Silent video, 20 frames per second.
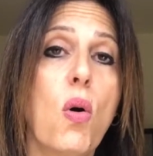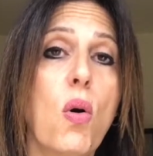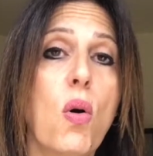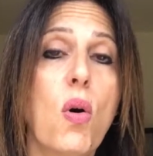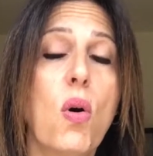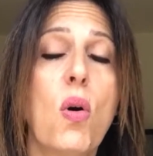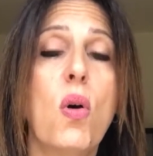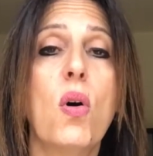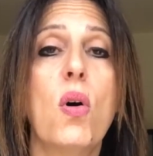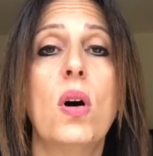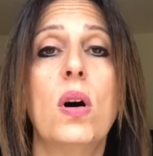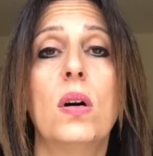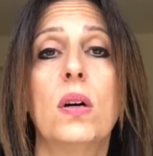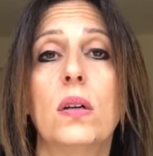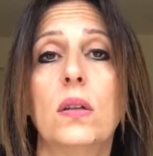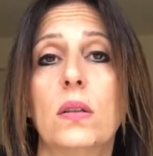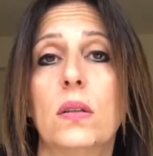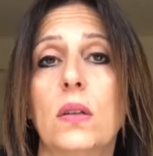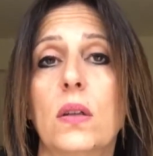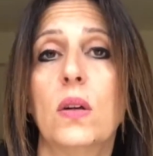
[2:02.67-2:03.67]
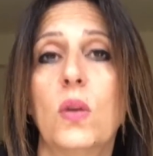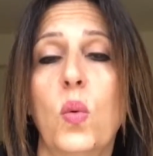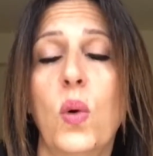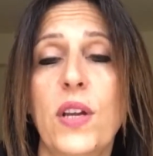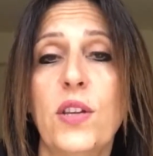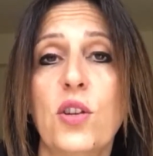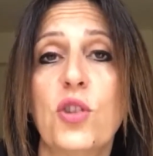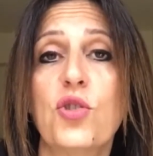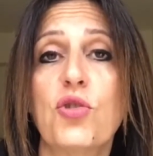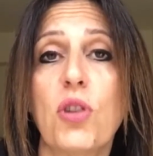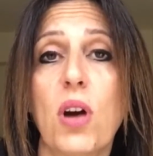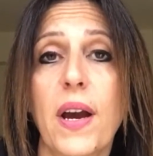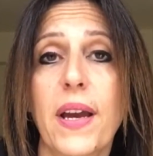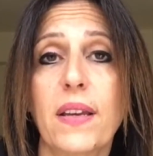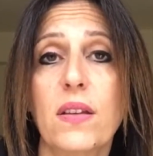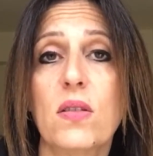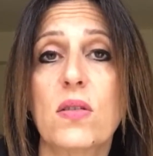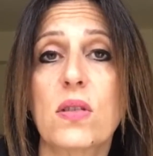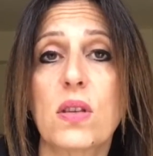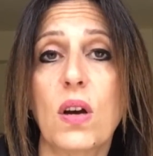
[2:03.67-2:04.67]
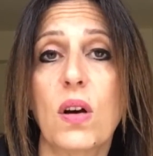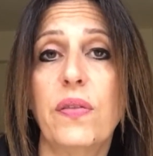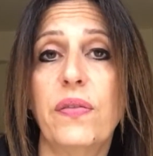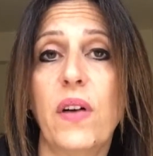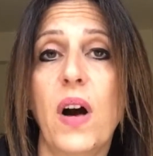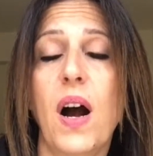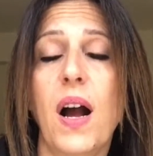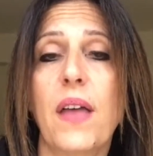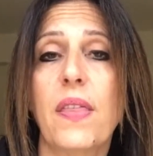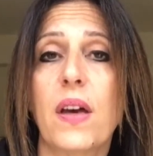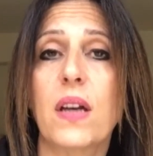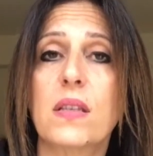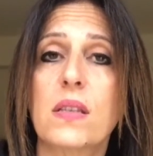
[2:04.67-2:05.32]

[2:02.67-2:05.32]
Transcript: or when you're drying yourself either.